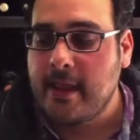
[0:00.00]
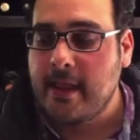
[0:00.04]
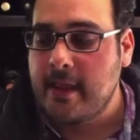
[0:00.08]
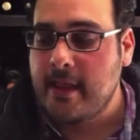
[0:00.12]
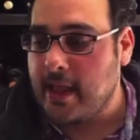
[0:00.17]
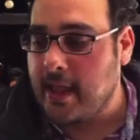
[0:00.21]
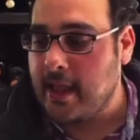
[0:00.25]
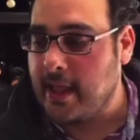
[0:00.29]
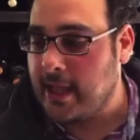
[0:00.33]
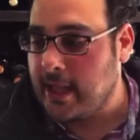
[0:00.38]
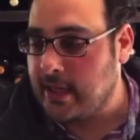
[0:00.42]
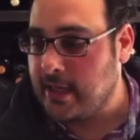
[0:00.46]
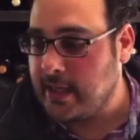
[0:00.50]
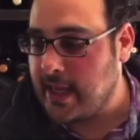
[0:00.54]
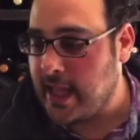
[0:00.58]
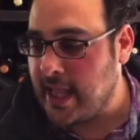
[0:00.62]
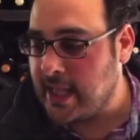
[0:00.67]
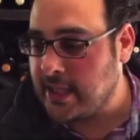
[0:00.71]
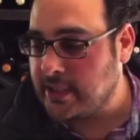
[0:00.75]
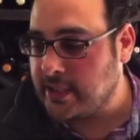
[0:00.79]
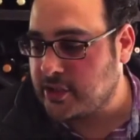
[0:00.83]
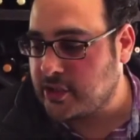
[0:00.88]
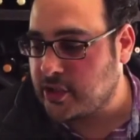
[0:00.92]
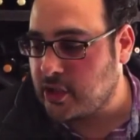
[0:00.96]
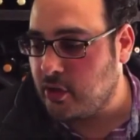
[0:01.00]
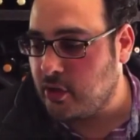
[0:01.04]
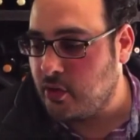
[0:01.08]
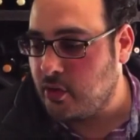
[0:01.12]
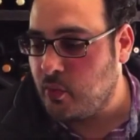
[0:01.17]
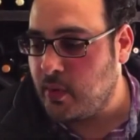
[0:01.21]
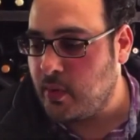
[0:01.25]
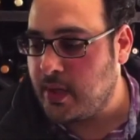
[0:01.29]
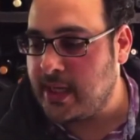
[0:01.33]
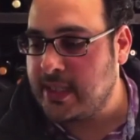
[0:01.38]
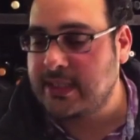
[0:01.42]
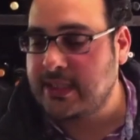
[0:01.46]
And, and so
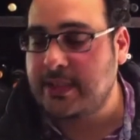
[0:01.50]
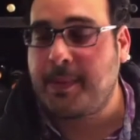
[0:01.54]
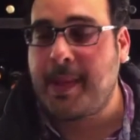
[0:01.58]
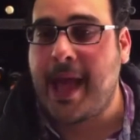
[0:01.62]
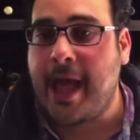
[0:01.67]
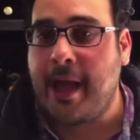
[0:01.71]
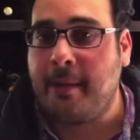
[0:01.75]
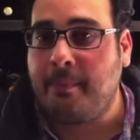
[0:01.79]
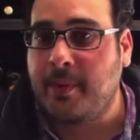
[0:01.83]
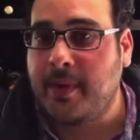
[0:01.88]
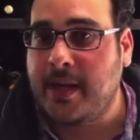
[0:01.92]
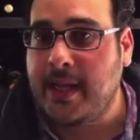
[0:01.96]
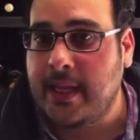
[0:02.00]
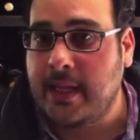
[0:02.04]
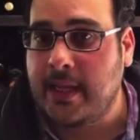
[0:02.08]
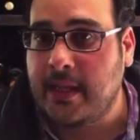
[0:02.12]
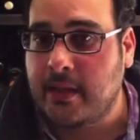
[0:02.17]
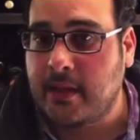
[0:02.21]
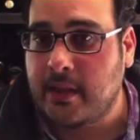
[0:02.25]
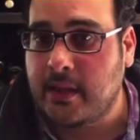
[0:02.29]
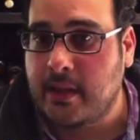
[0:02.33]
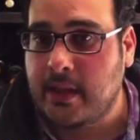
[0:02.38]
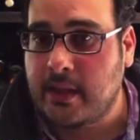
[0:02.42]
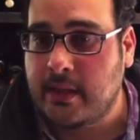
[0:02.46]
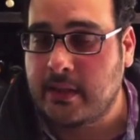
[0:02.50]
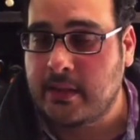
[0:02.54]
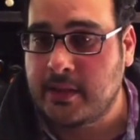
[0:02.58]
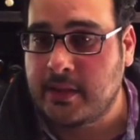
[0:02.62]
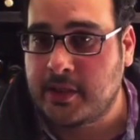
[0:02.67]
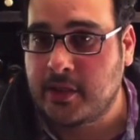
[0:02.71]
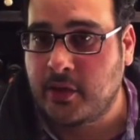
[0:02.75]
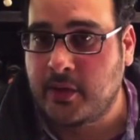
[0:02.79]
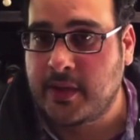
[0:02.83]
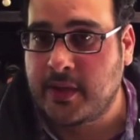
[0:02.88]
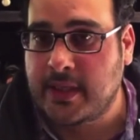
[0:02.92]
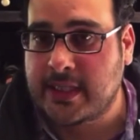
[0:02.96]
what ends up happening
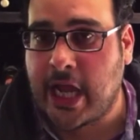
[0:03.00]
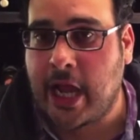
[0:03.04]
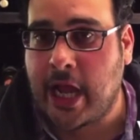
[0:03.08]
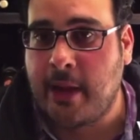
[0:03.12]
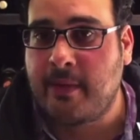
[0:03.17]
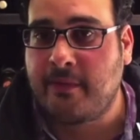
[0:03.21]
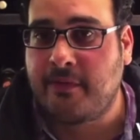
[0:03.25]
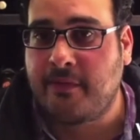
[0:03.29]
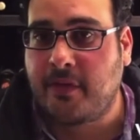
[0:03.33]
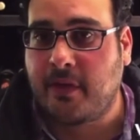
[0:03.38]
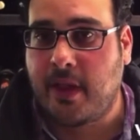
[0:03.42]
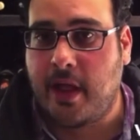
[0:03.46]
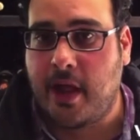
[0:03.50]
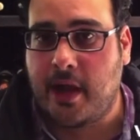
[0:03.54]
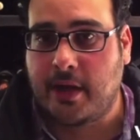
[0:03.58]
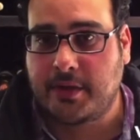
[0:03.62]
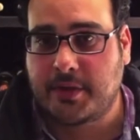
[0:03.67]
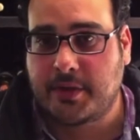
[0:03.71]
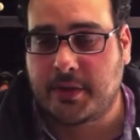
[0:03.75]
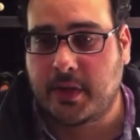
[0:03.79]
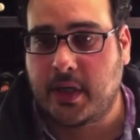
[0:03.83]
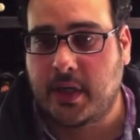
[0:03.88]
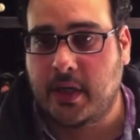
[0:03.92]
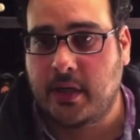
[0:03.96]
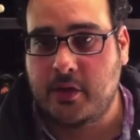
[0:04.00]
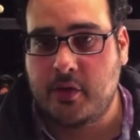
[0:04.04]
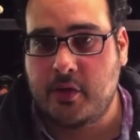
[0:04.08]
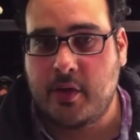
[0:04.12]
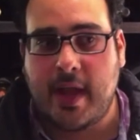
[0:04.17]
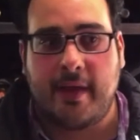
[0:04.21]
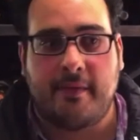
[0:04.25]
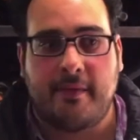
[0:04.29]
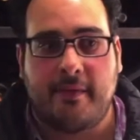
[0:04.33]
during the time of phylloxera, you have these